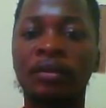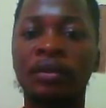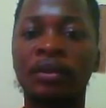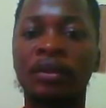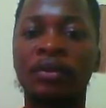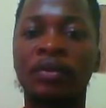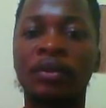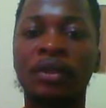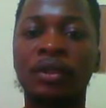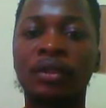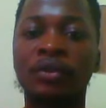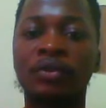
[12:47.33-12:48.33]
and
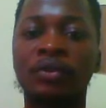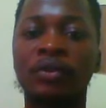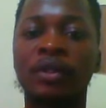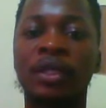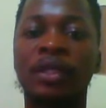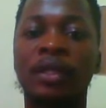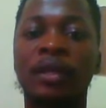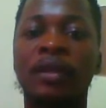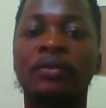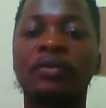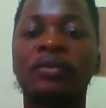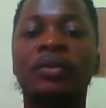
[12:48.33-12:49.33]
OK. So here now,
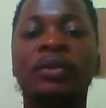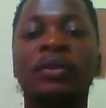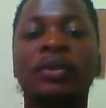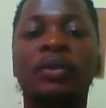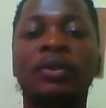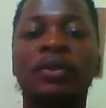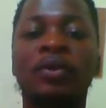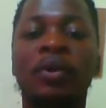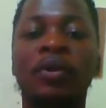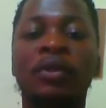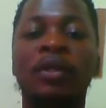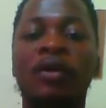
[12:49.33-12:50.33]

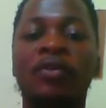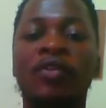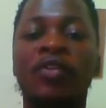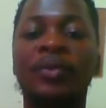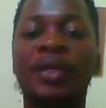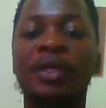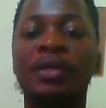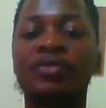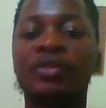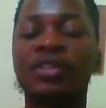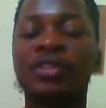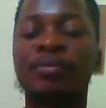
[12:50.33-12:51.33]
color now have become
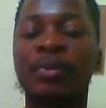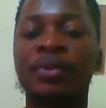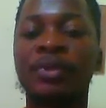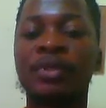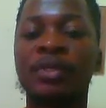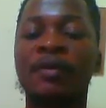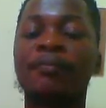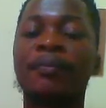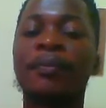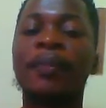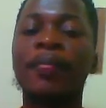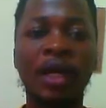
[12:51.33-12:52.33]
transparent.
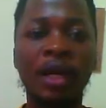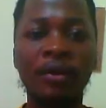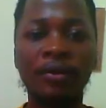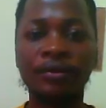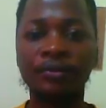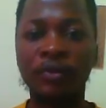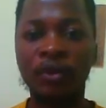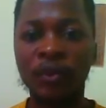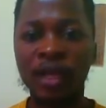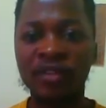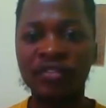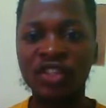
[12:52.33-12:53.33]
Now we
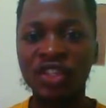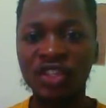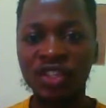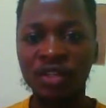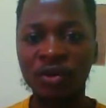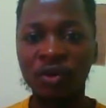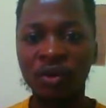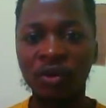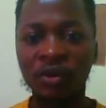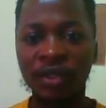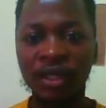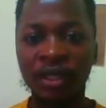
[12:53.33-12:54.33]
have changed the color
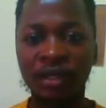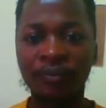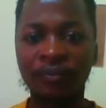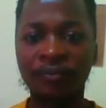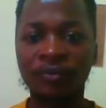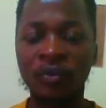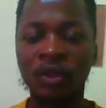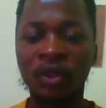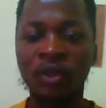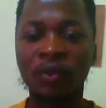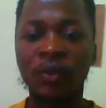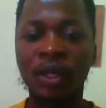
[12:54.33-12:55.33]
here.
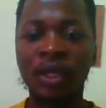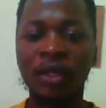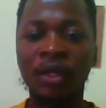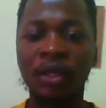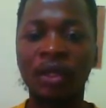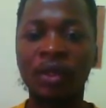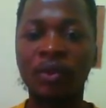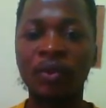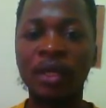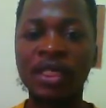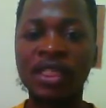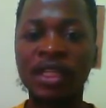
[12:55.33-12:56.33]
We can
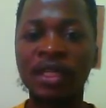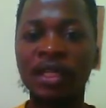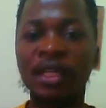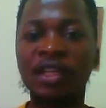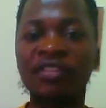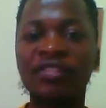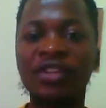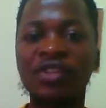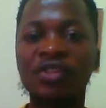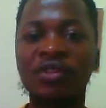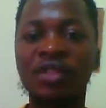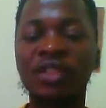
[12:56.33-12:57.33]
create
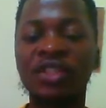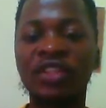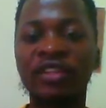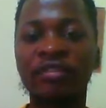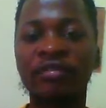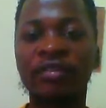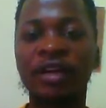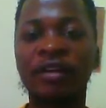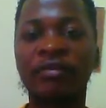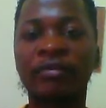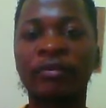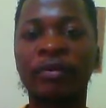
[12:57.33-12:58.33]
individual
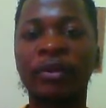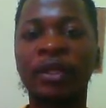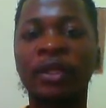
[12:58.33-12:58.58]
shapefile for